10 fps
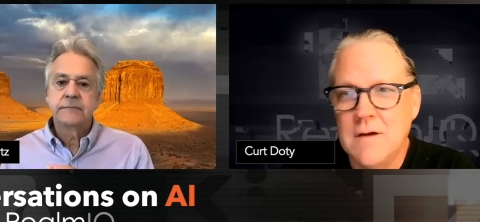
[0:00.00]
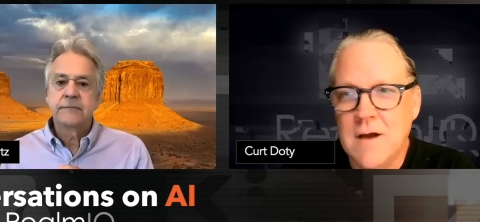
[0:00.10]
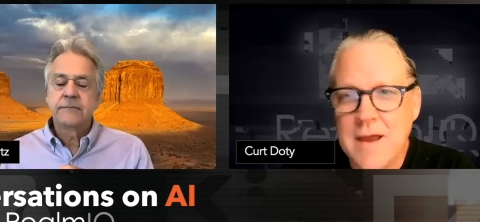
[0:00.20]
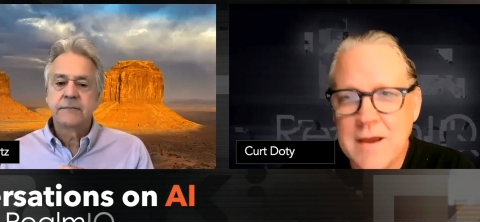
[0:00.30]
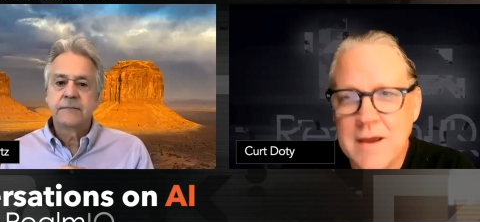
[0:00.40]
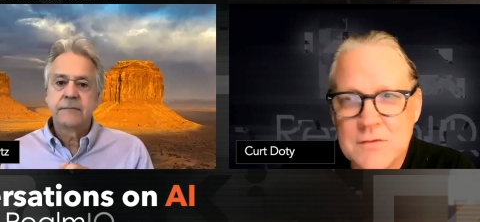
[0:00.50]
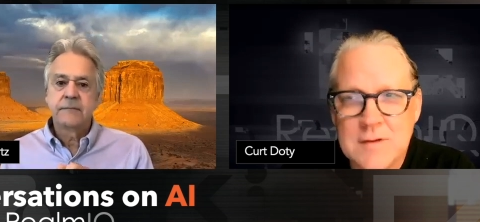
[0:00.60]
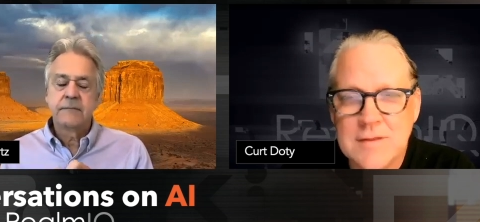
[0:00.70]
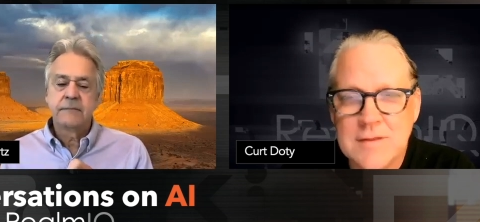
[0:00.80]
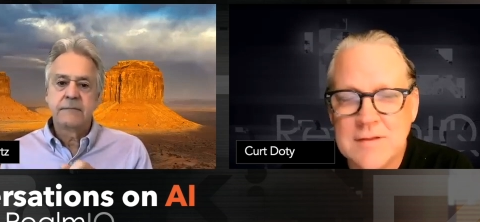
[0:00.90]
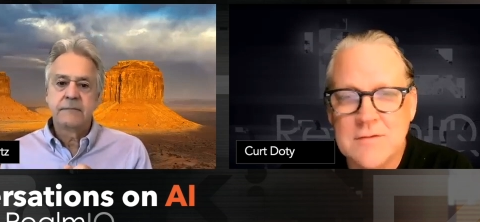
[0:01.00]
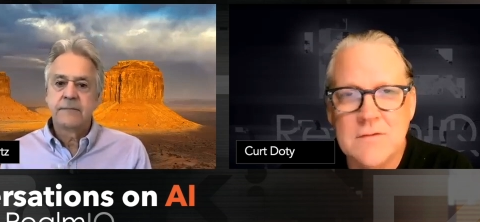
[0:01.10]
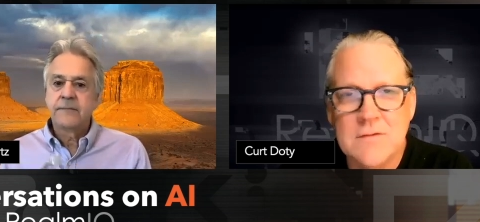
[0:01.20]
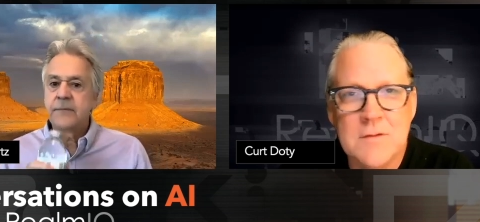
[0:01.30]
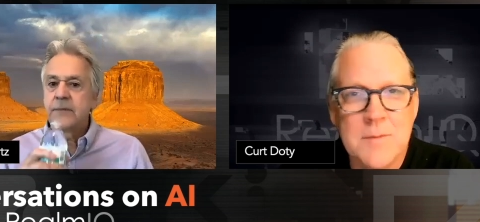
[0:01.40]
Speaker 1: I actually think there's
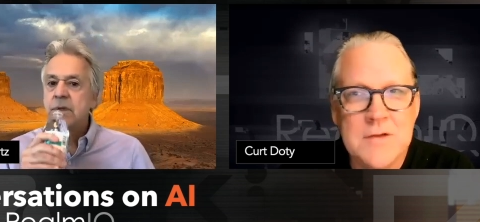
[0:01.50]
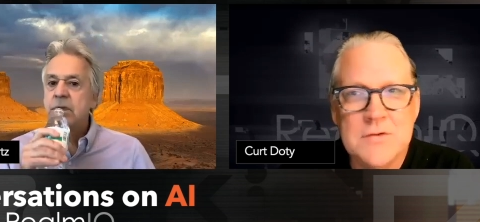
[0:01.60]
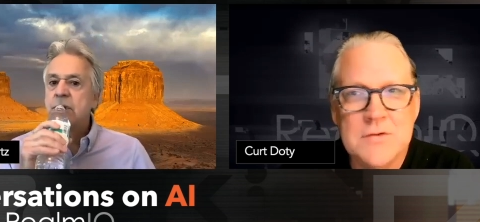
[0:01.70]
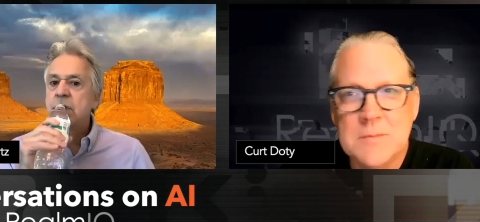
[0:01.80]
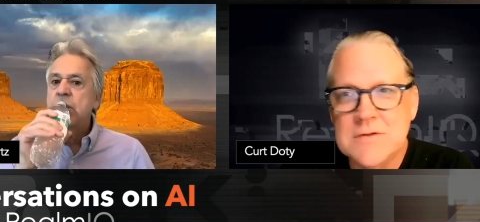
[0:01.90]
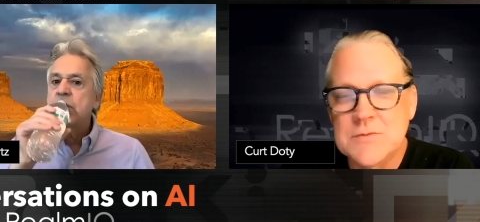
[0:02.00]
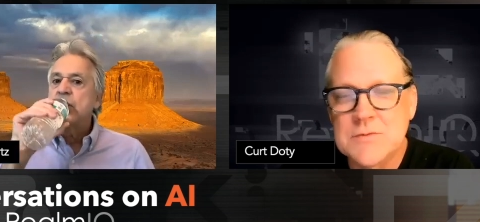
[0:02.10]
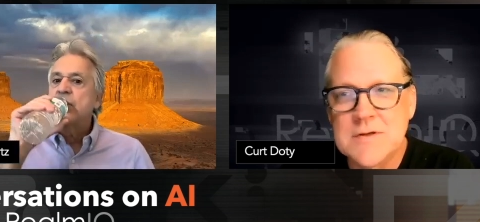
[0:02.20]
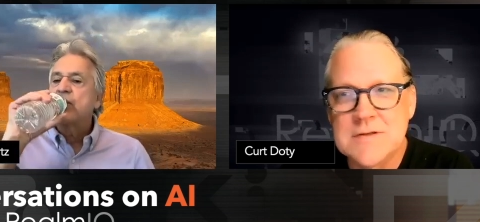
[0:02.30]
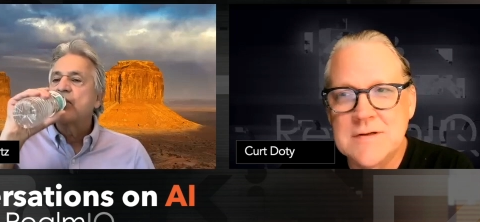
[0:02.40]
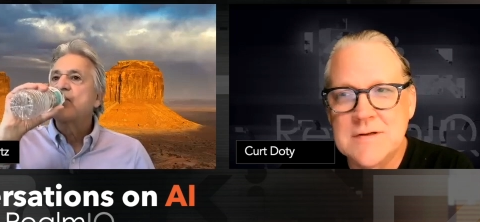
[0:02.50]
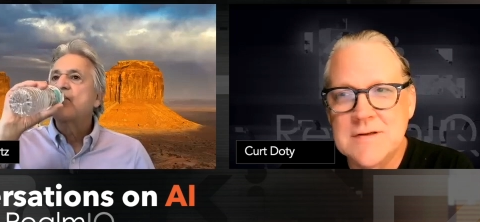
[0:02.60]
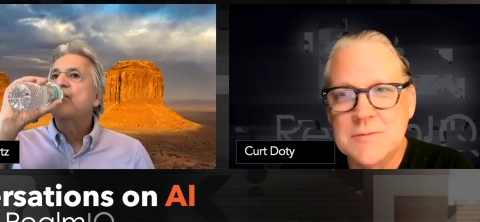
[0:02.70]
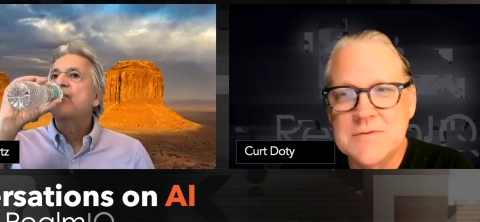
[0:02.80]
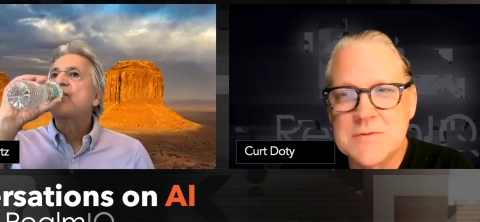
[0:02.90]
a pendulum that swings and
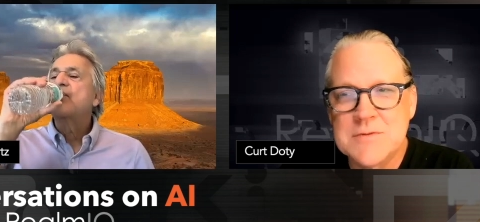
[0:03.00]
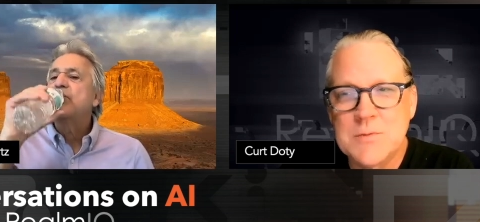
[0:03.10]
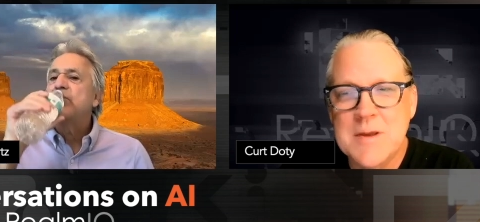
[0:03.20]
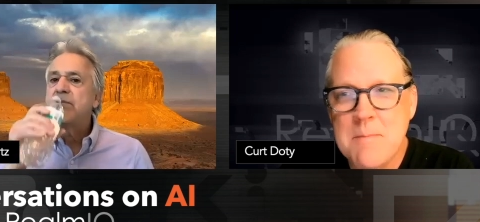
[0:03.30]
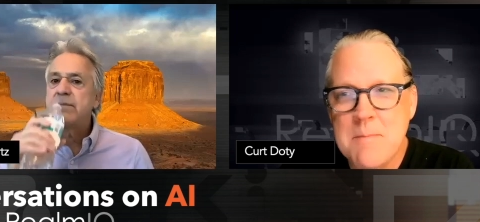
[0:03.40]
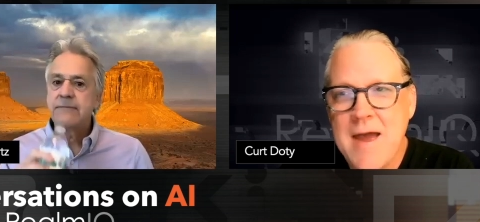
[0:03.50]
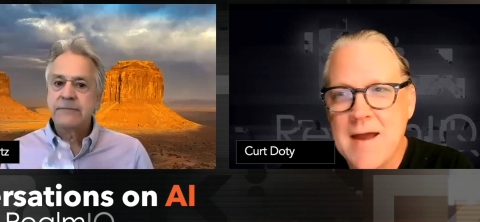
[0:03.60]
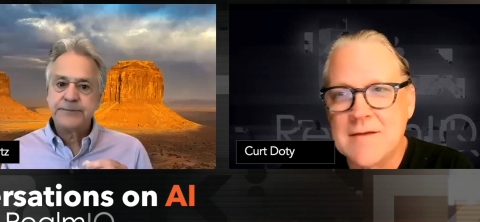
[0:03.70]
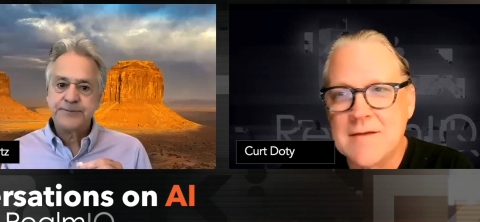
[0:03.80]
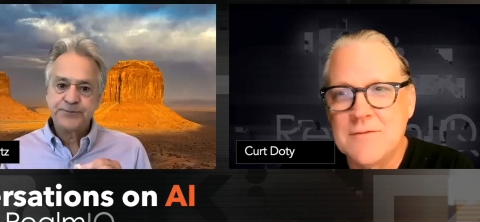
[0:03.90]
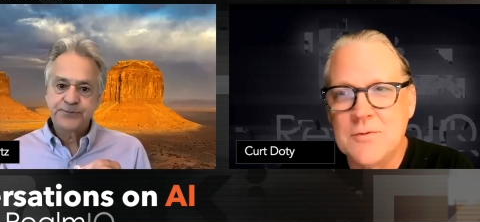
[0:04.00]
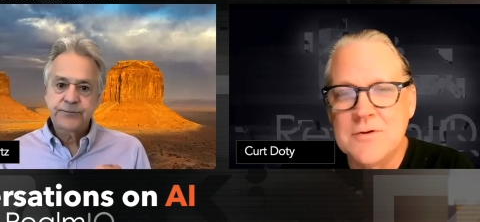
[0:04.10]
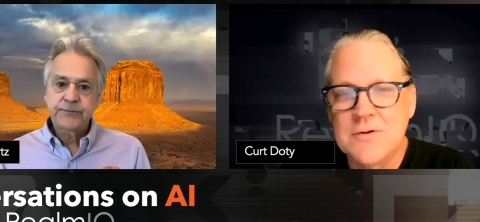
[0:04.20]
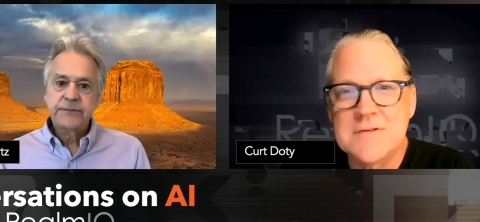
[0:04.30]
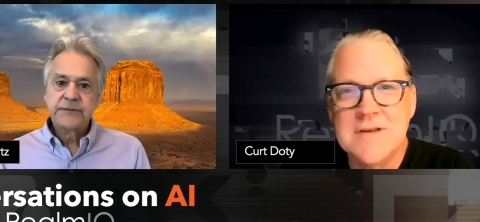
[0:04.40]
it will swing back
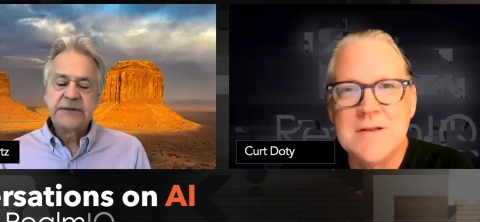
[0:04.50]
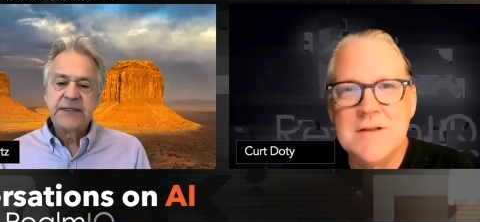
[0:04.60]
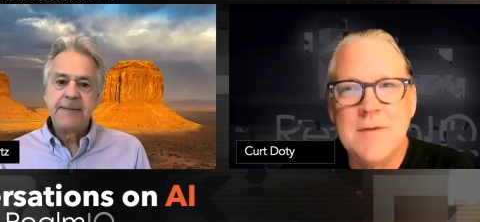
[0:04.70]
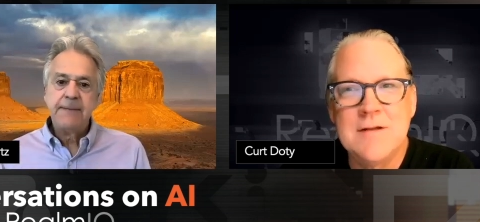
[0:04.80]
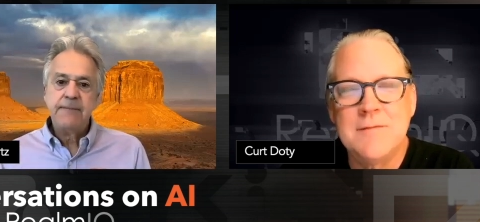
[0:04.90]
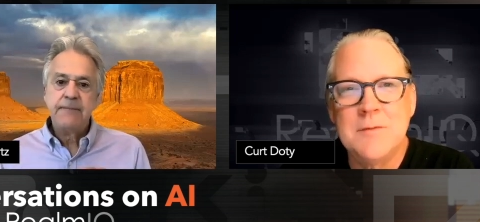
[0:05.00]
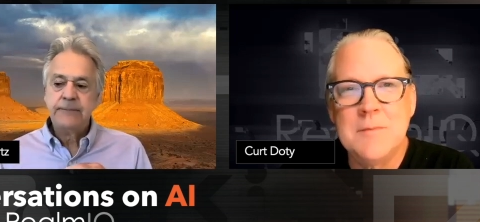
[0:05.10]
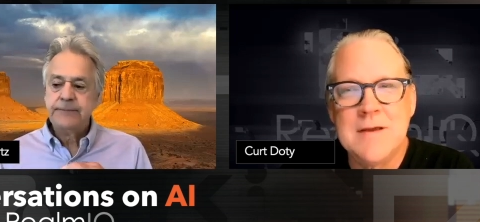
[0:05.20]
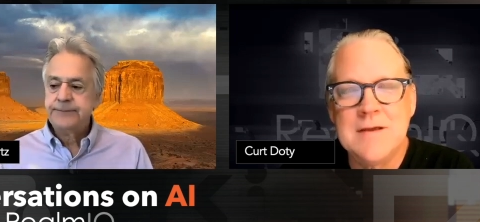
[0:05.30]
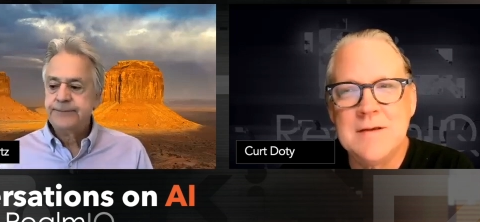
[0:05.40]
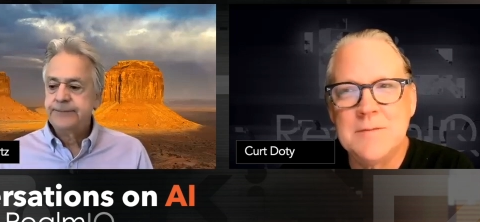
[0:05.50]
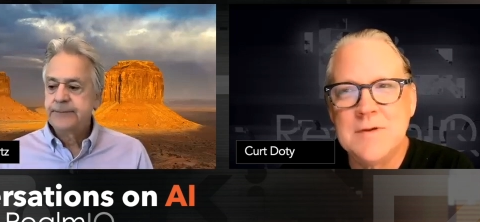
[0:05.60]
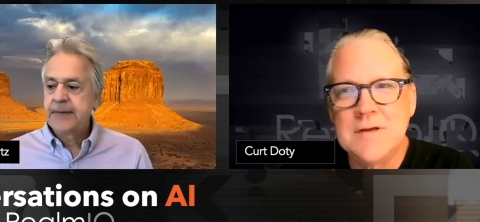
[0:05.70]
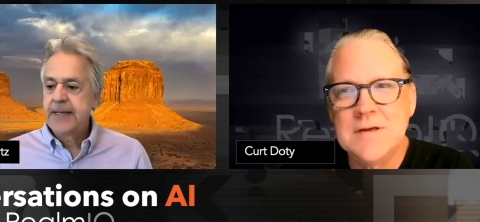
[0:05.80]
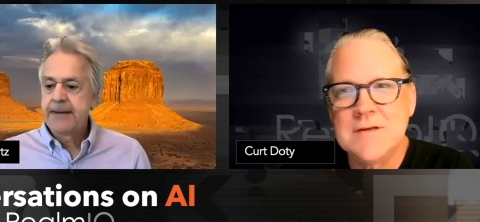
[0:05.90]
towards independent filmmaking
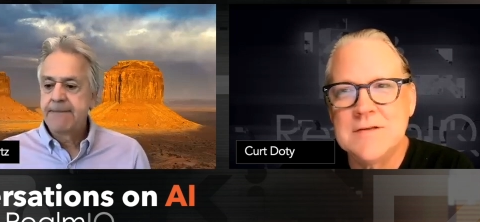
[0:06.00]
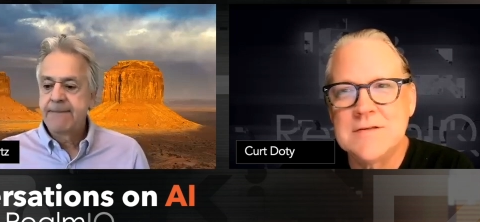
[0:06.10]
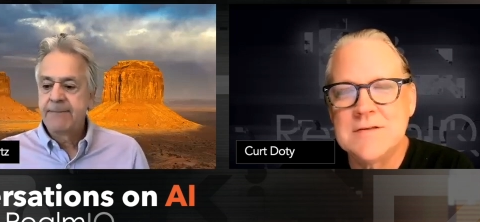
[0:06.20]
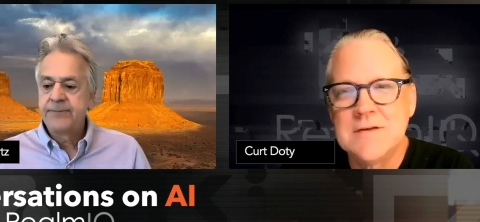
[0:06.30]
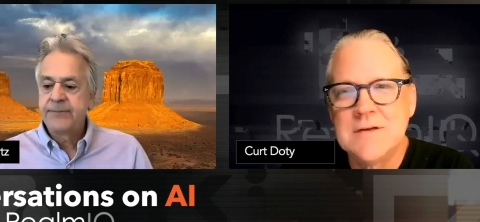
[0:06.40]
because